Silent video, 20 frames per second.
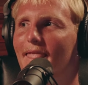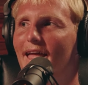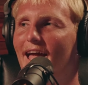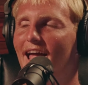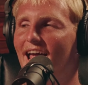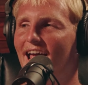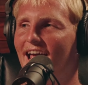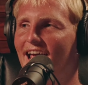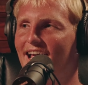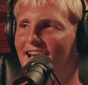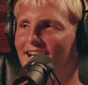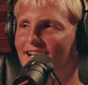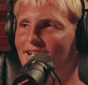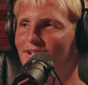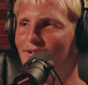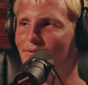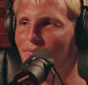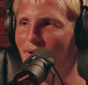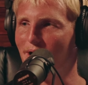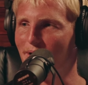
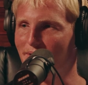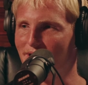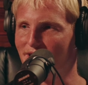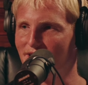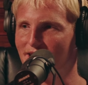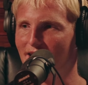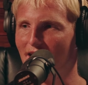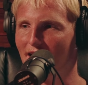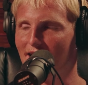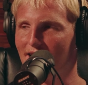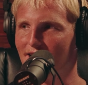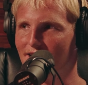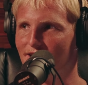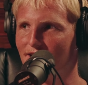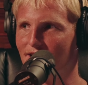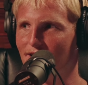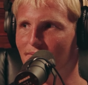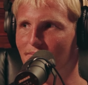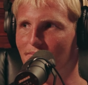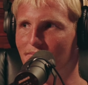And we were just getting
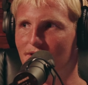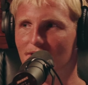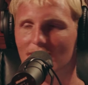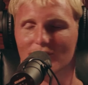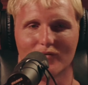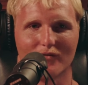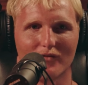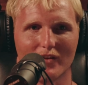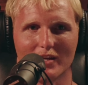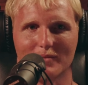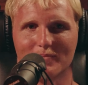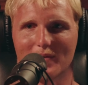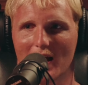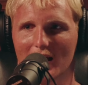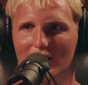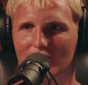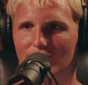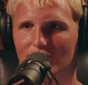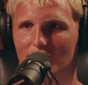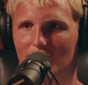some
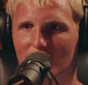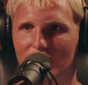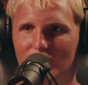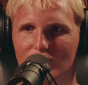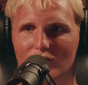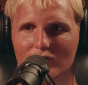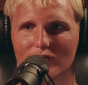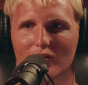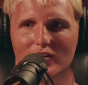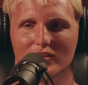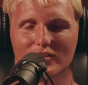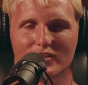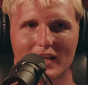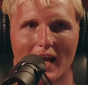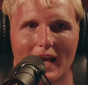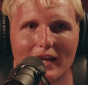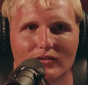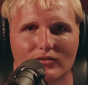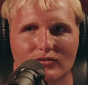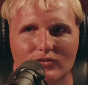feedback from a few of her
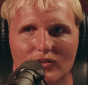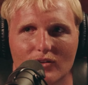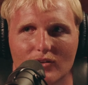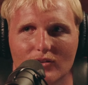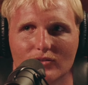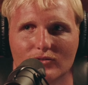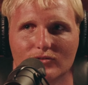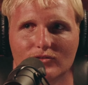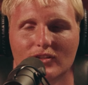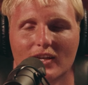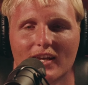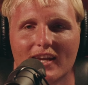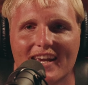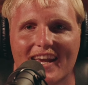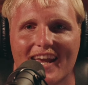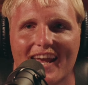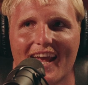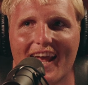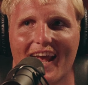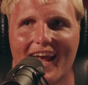sales calls,
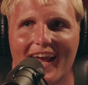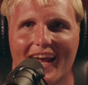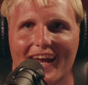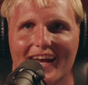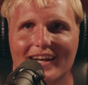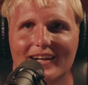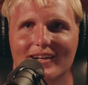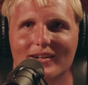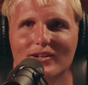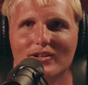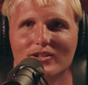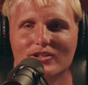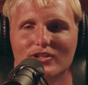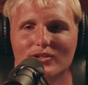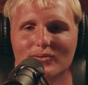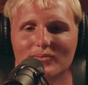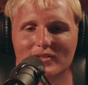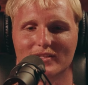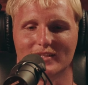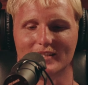and
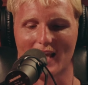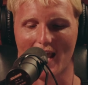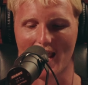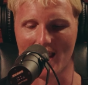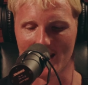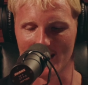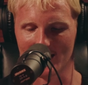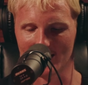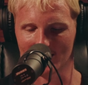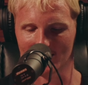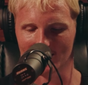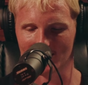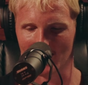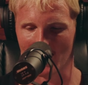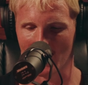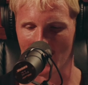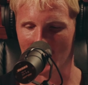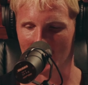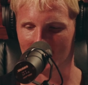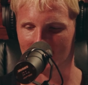she was saying
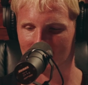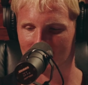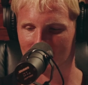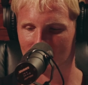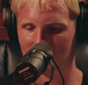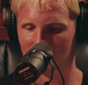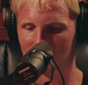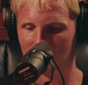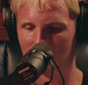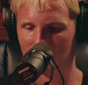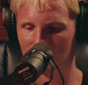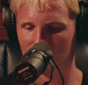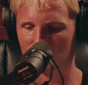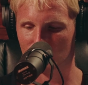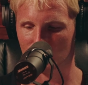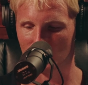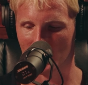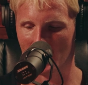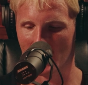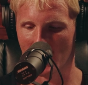that
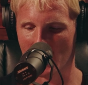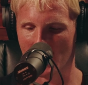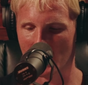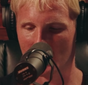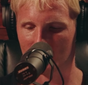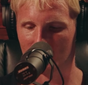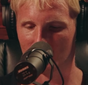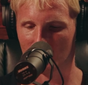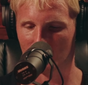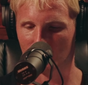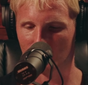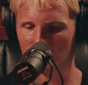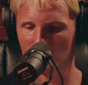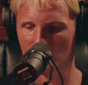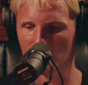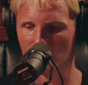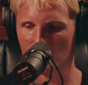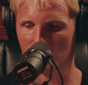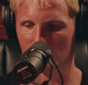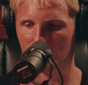she had a
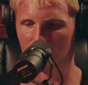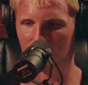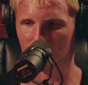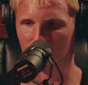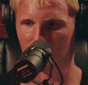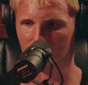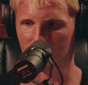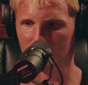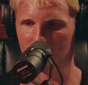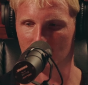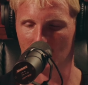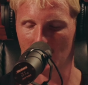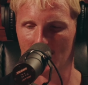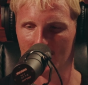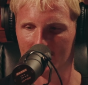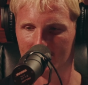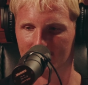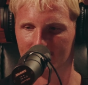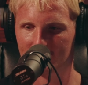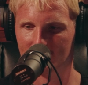girl who was
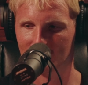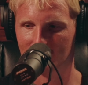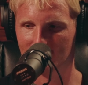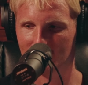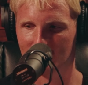like